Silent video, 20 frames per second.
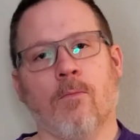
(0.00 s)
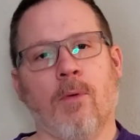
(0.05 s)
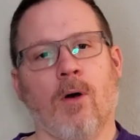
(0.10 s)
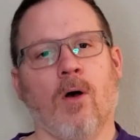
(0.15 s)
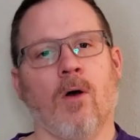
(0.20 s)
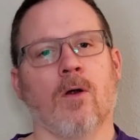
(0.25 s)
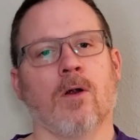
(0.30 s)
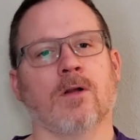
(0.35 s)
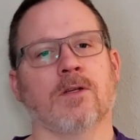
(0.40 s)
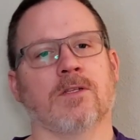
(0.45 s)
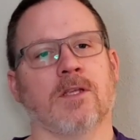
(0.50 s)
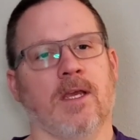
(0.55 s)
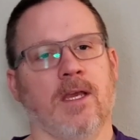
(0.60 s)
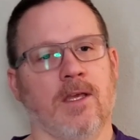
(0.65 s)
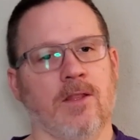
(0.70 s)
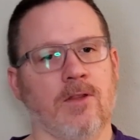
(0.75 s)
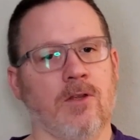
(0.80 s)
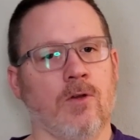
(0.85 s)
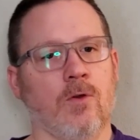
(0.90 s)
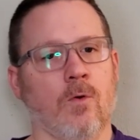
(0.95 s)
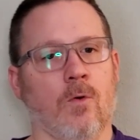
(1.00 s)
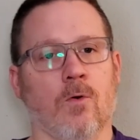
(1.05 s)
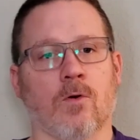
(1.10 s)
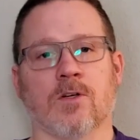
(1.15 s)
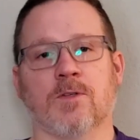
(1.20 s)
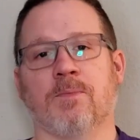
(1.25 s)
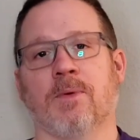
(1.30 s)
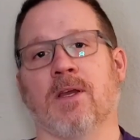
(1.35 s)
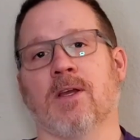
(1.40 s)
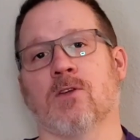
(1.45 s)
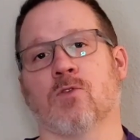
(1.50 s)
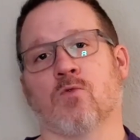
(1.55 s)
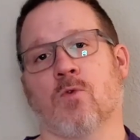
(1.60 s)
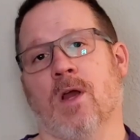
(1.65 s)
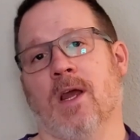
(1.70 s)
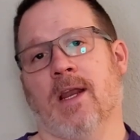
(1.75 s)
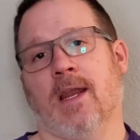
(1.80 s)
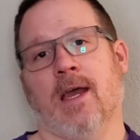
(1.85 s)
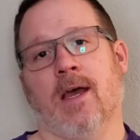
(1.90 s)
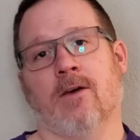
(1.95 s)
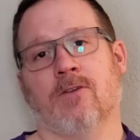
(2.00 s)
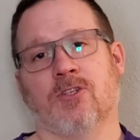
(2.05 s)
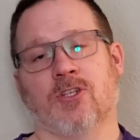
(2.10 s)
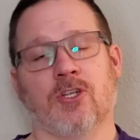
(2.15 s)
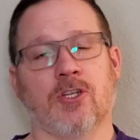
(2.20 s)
bars in the doors because right now it's